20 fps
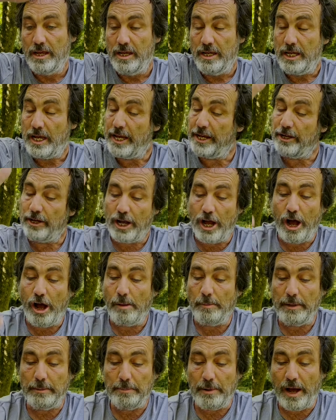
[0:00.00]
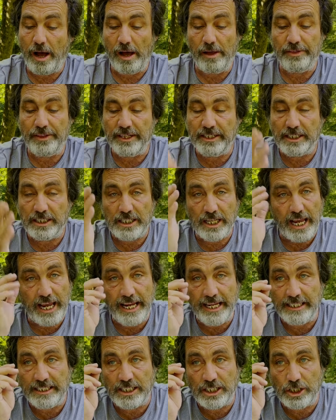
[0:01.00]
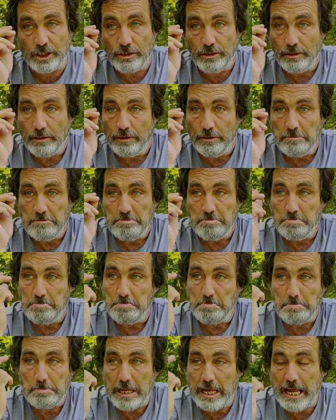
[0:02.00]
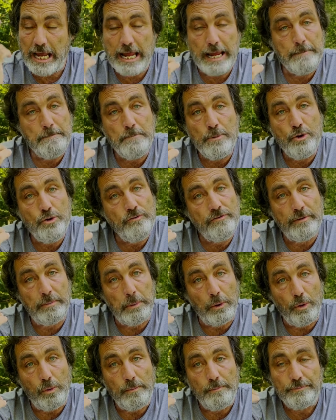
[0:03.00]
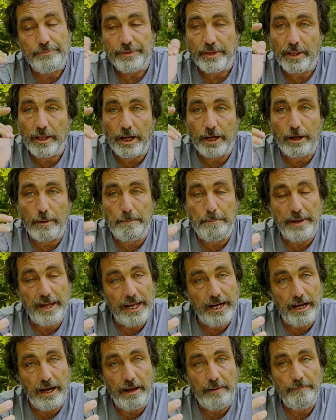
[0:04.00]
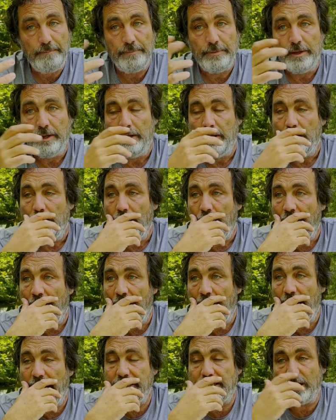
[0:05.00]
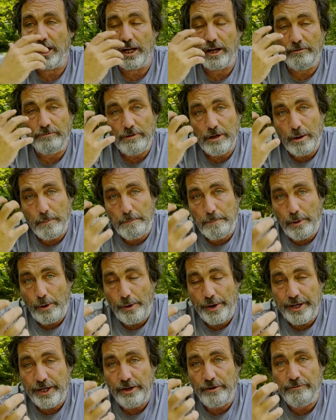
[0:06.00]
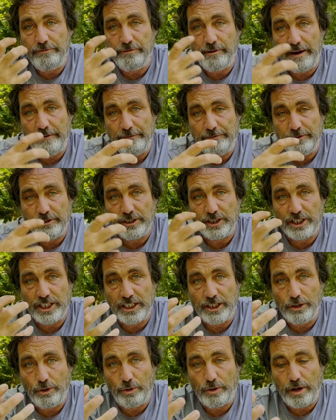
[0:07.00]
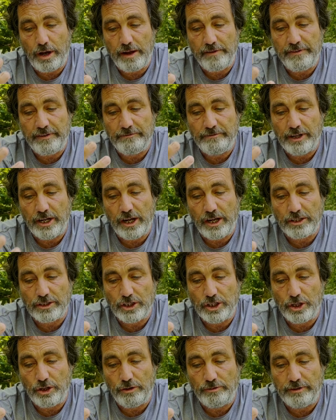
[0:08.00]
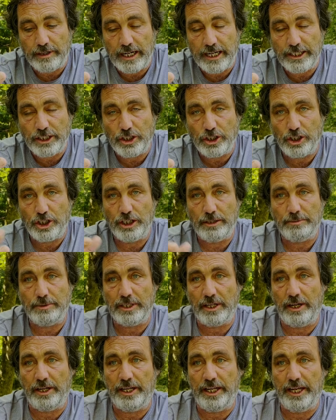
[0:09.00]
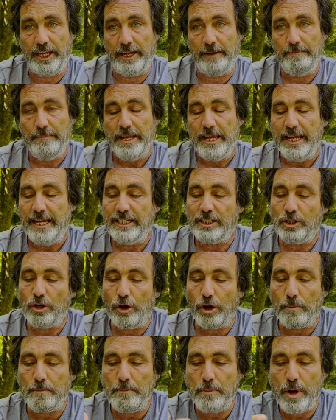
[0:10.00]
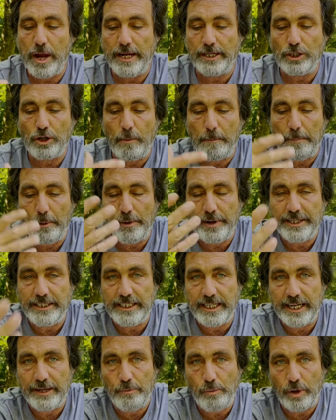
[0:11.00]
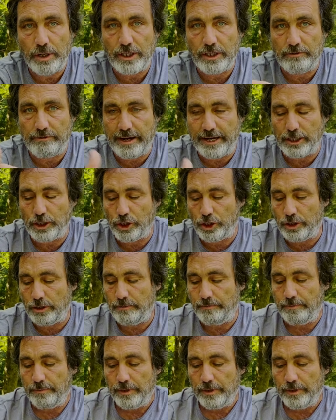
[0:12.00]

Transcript: Yeah, your karmic path is immovable, like a pillar. It's like a real point of reference in your life in regards to your relationship side here. It's not pointing in one direction.